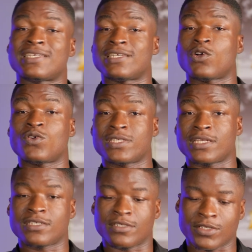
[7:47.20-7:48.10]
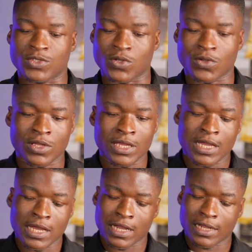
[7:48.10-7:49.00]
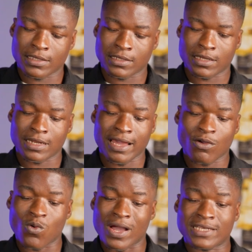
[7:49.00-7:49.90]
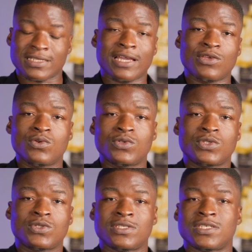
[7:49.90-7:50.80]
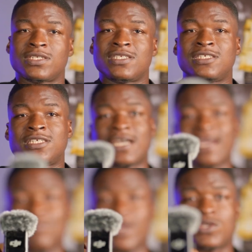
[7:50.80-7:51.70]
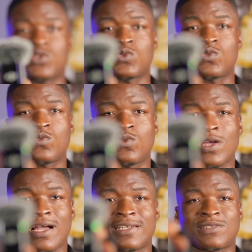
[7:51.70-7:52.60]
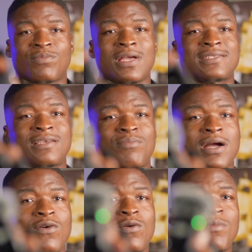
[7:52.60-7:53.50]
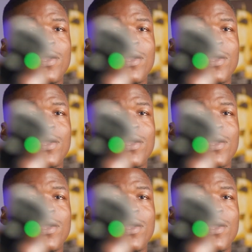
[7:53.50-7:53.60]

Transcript: as a content creator. And likewise, I use the DJI Mic 2 as a backup